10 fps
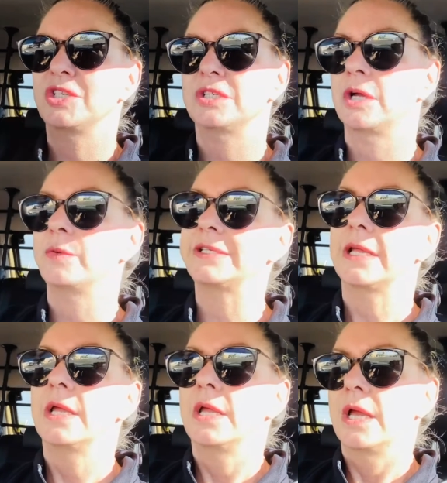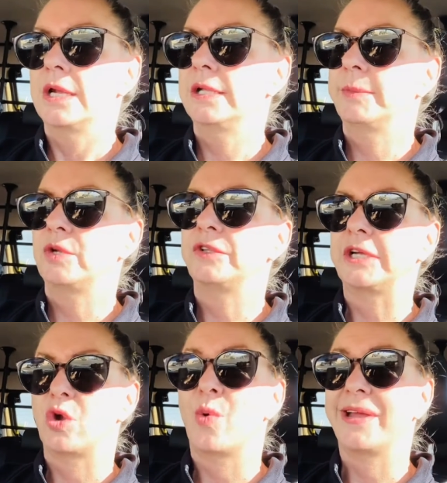She's always a little bit on the
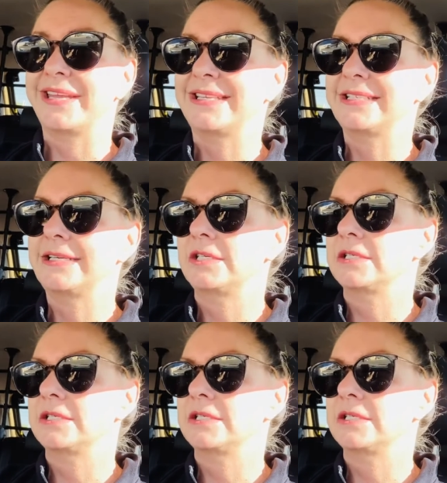quiet side.